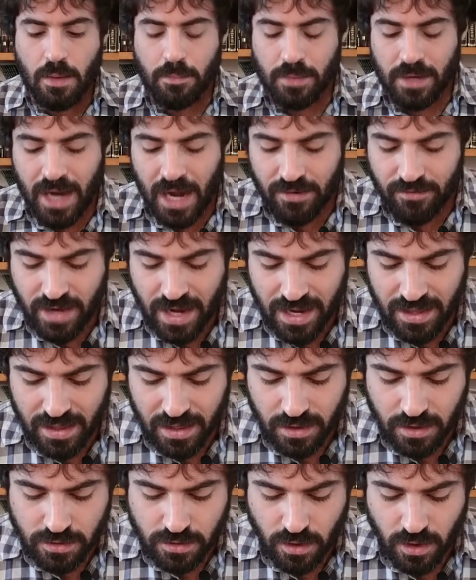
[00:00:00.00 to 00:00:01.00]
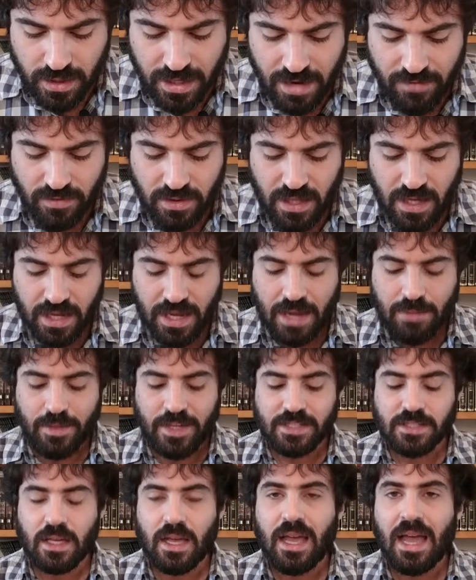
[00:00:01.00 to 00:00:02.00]
Mikan ve'elech kazorik
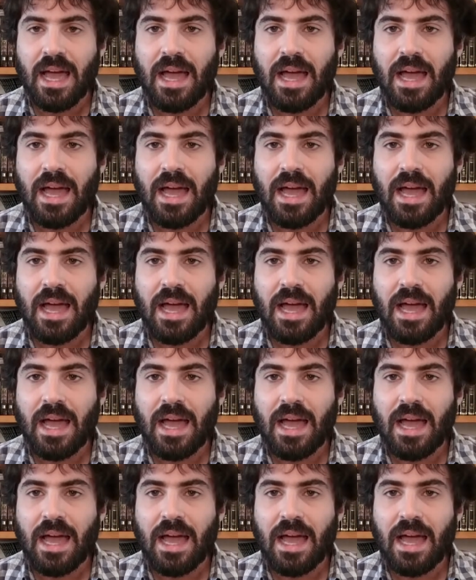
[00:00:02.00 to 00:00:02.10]
lechemes.